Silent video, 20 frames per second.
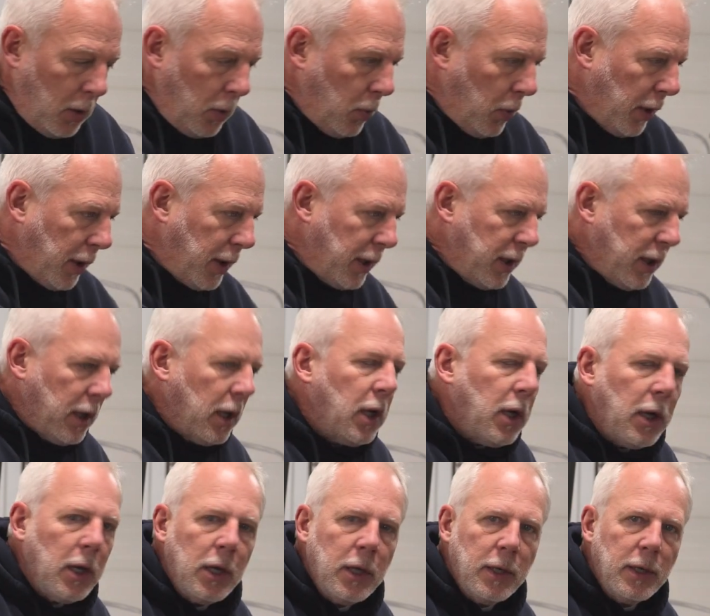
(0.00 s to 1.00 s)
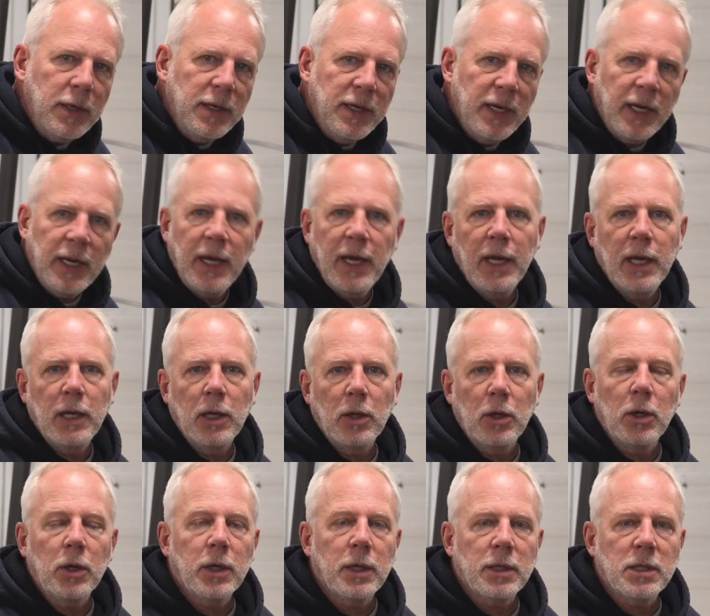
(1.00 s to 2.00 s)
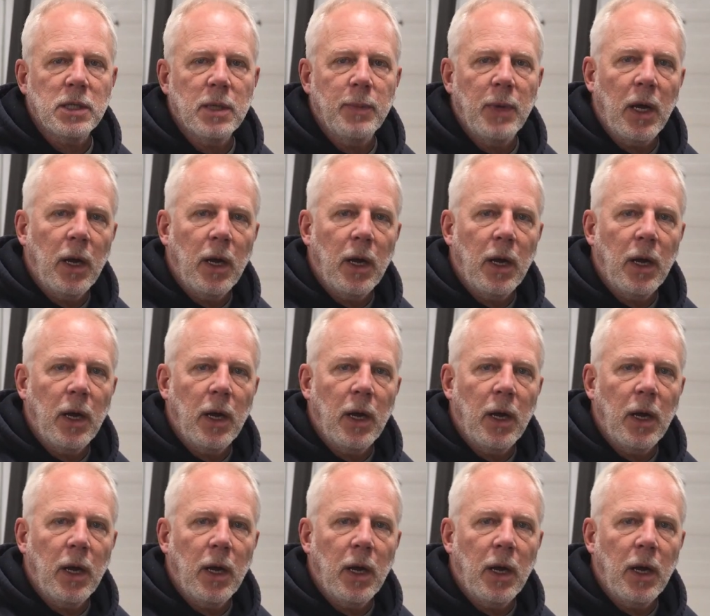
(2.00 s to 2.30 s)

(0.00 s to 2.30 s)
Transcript: we're going to dig in and look at some